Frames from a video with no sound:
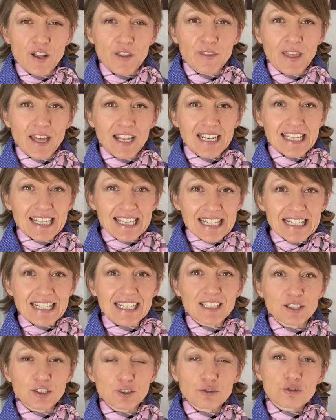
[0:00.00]
that it
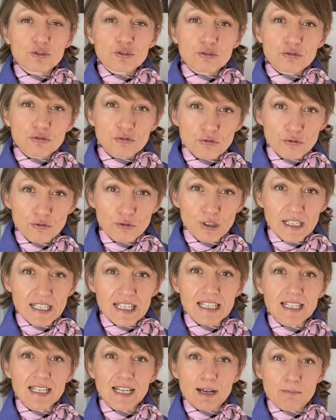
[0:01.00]
is
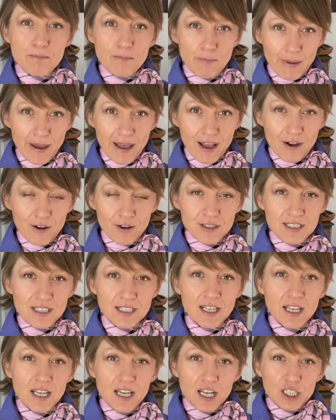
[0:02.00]
truly about
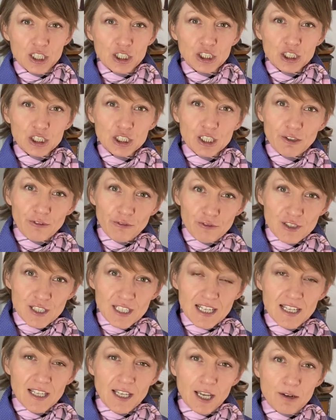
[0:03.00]

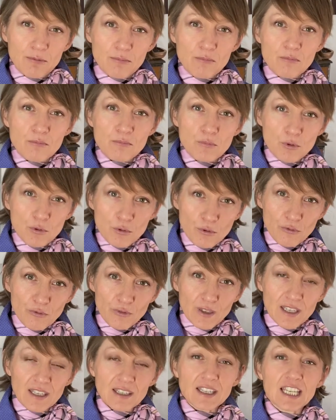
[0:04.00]
shifting and
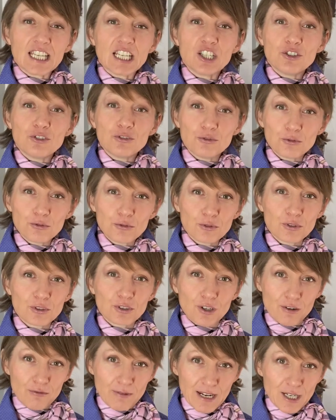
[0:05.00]
moving in new
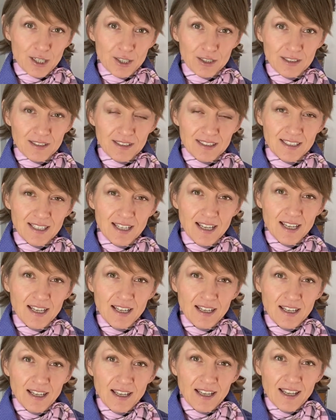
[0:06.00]
directions.
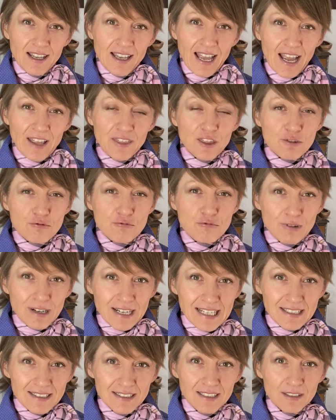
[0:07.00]
And the
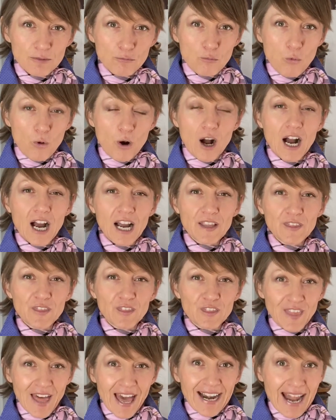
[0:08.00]
reason why
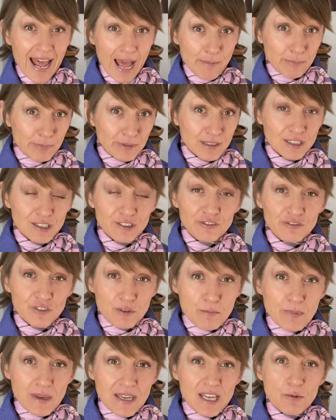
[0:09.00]
that happens for
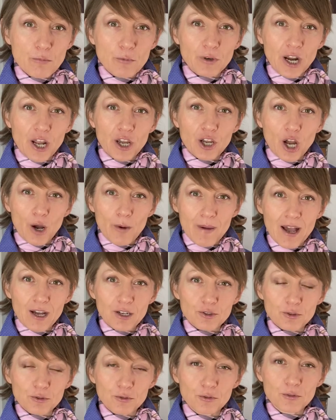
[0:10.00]
me when I go
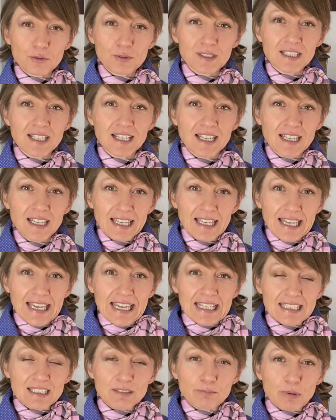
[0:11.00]
outdoors,
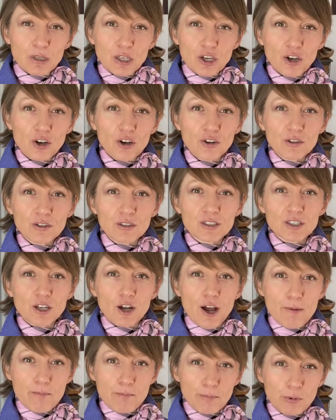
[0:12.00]
it's because
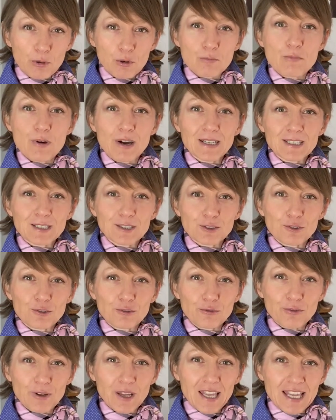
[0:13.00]
I put
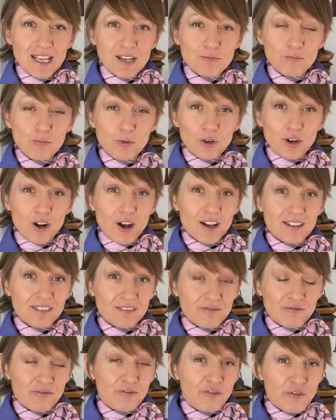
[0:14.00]
myself in what I
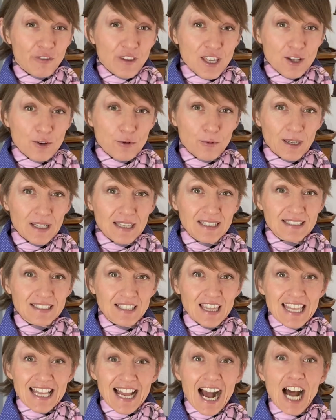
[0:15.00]
feel is
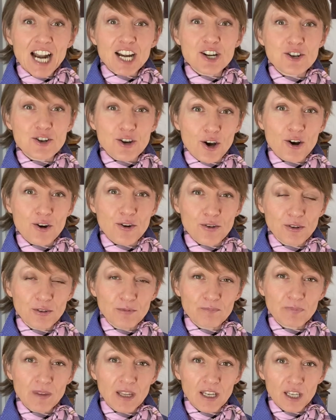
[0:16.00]
the
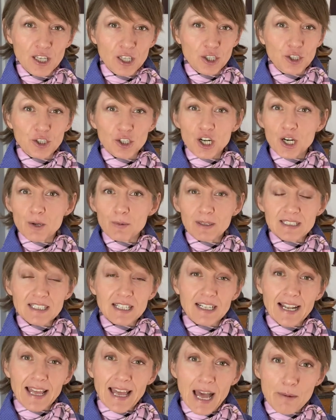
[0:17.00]
unknown. You don't know what's
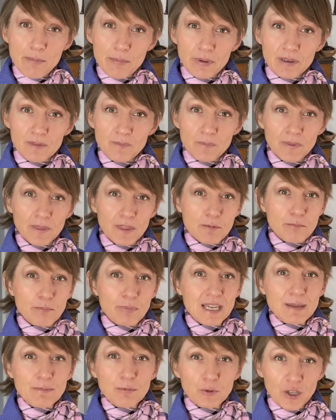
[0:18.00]
going to happen, the
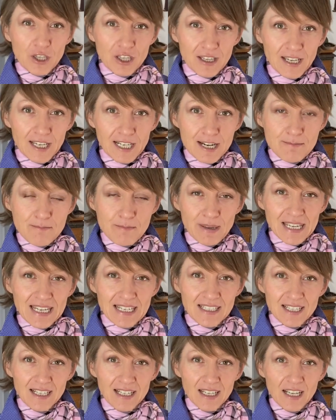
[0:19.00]
people that you're going to
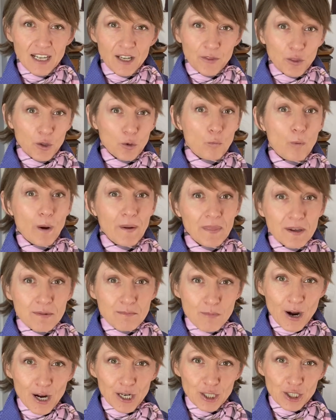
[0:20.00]
meet, the weather
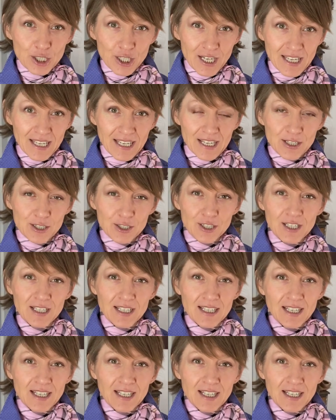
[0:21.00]
might change.